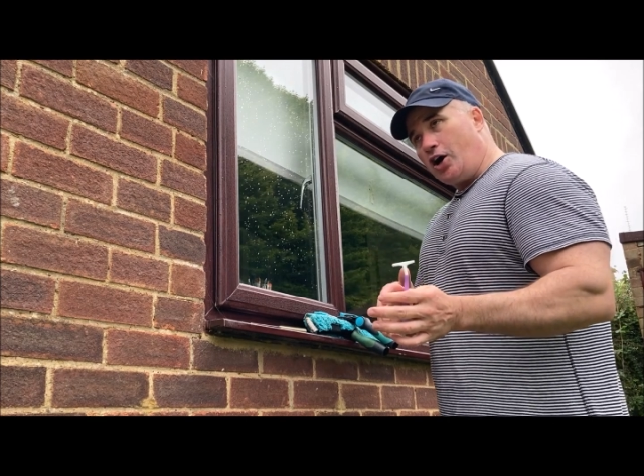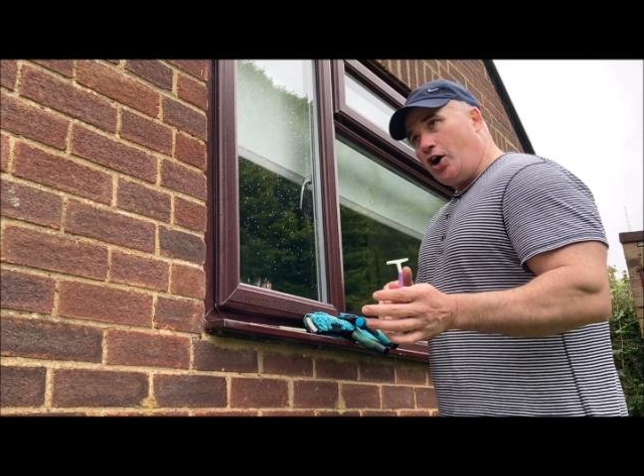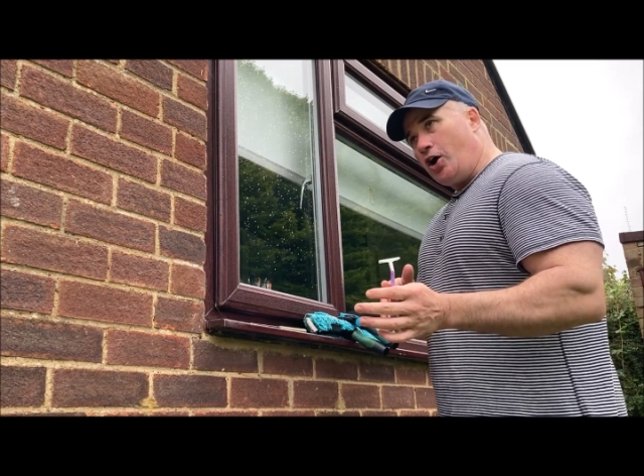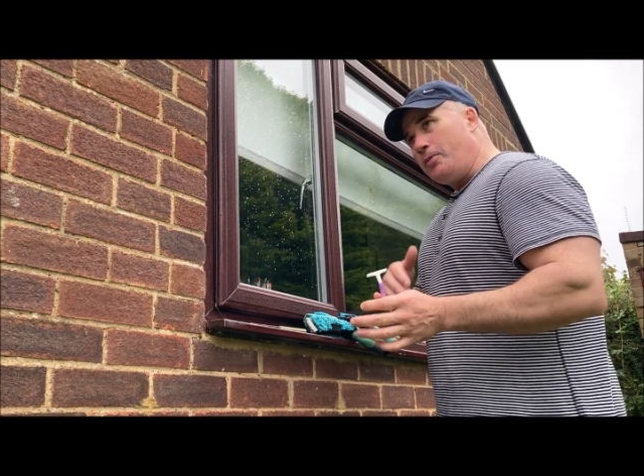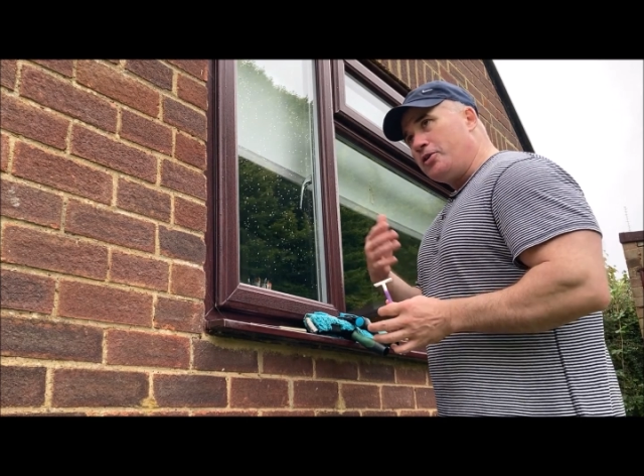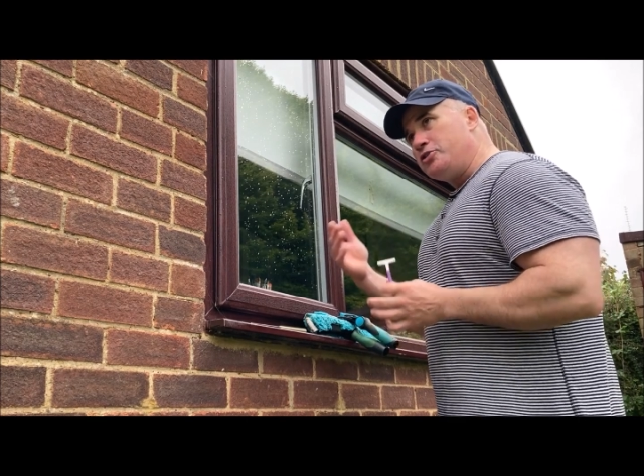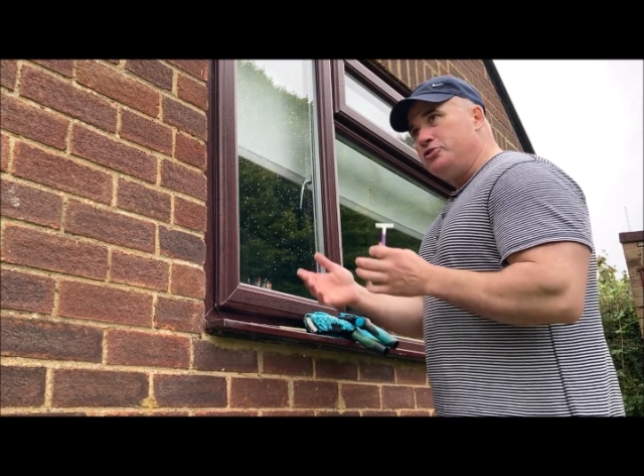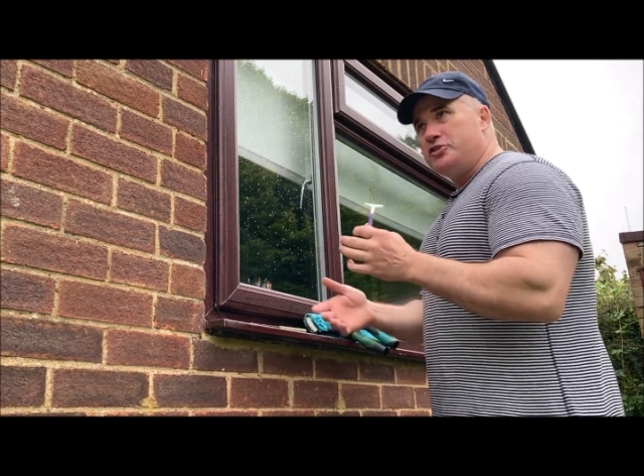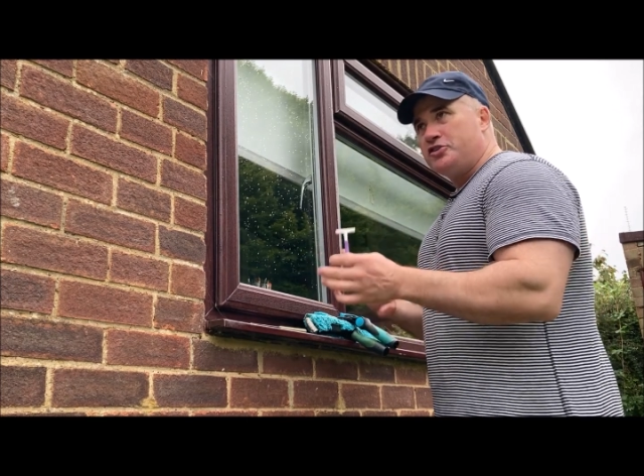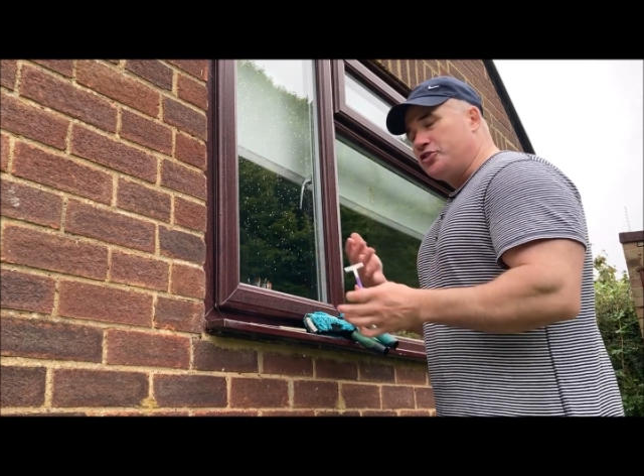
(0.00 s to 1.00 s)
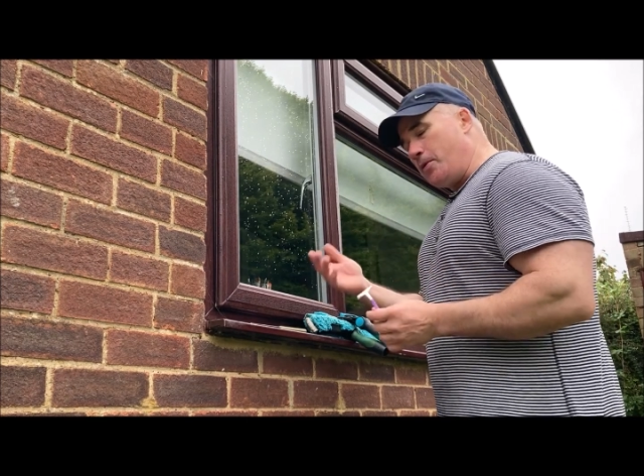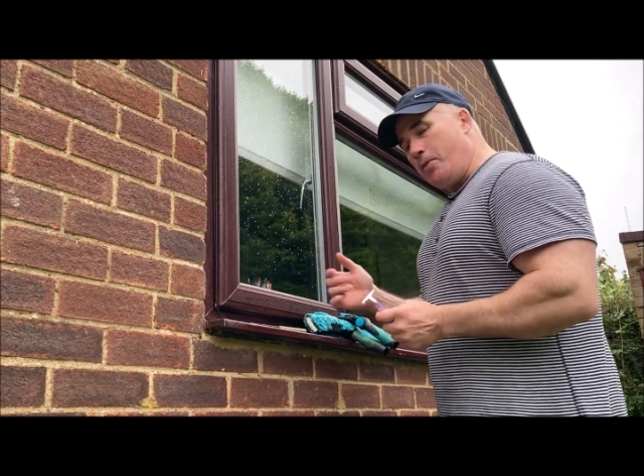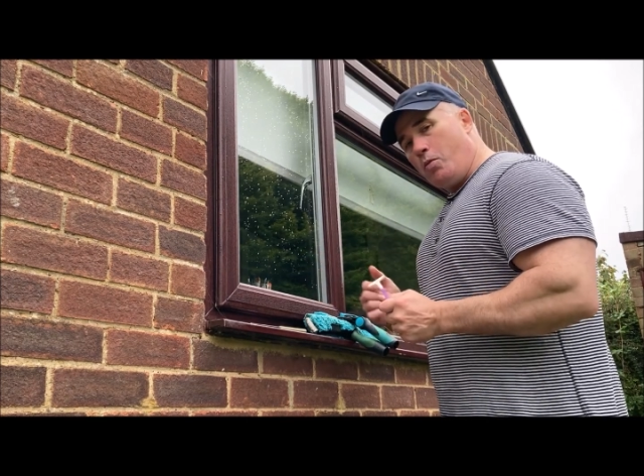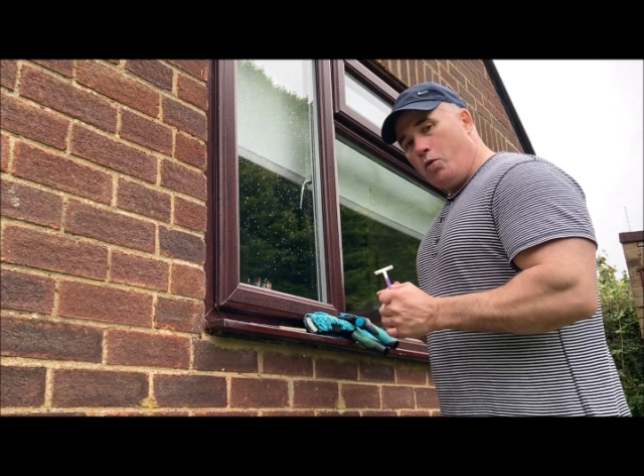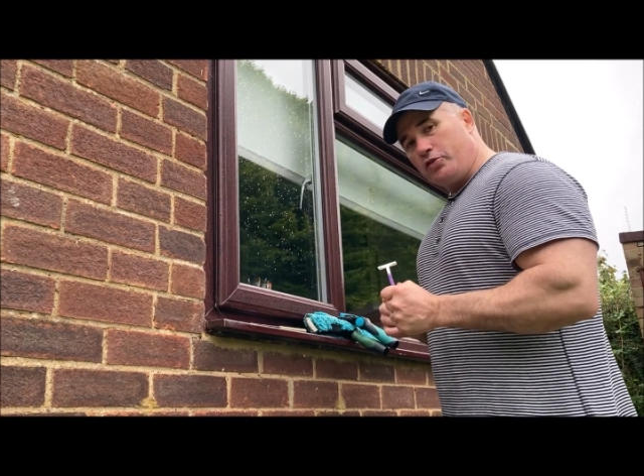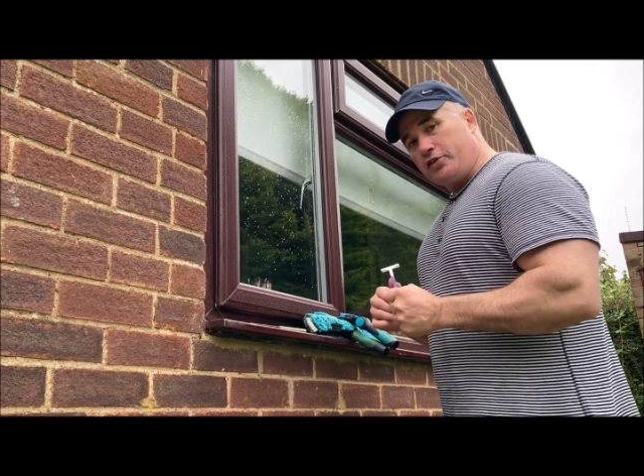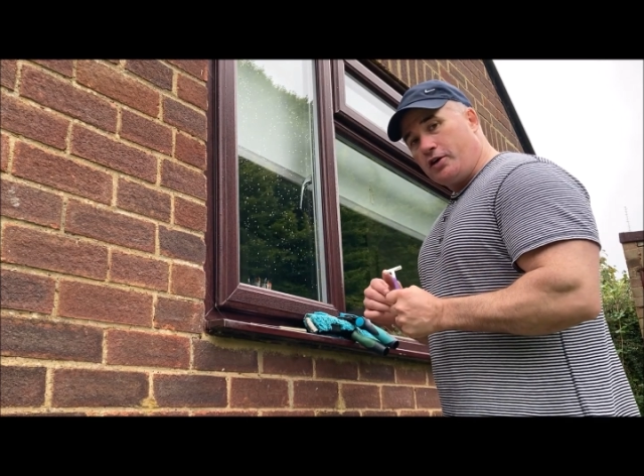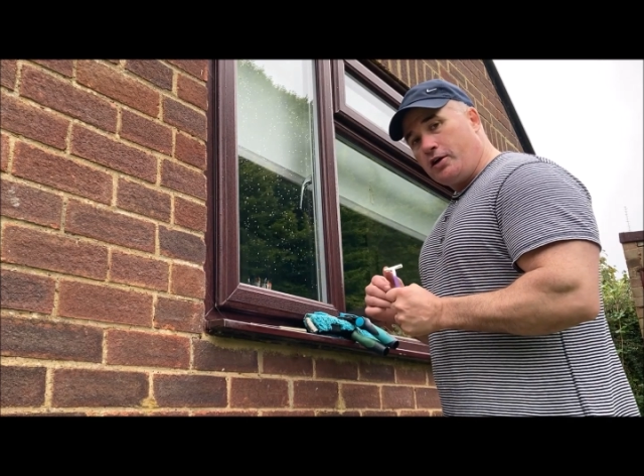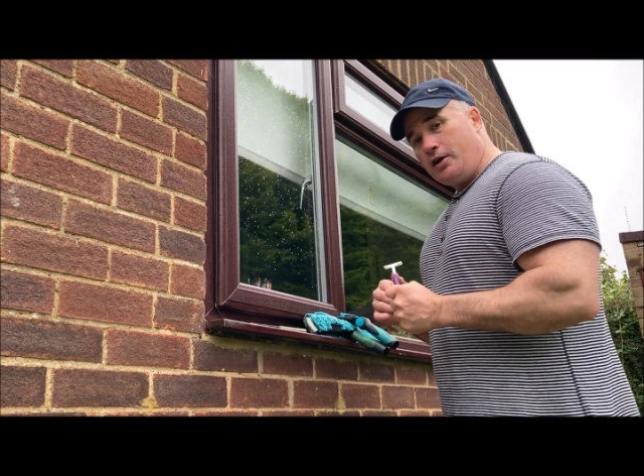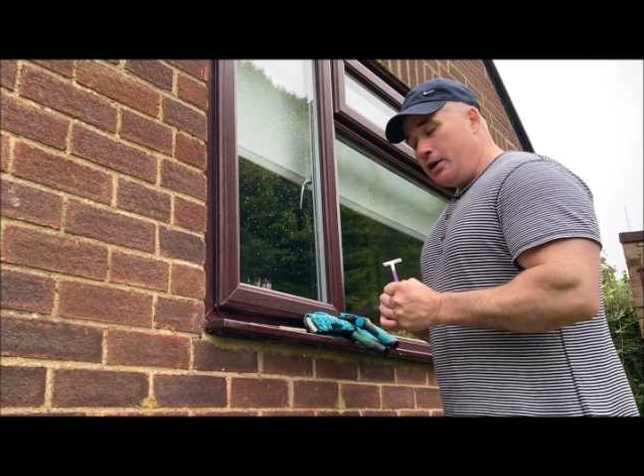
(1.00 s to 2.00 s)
I'm not using the soap and water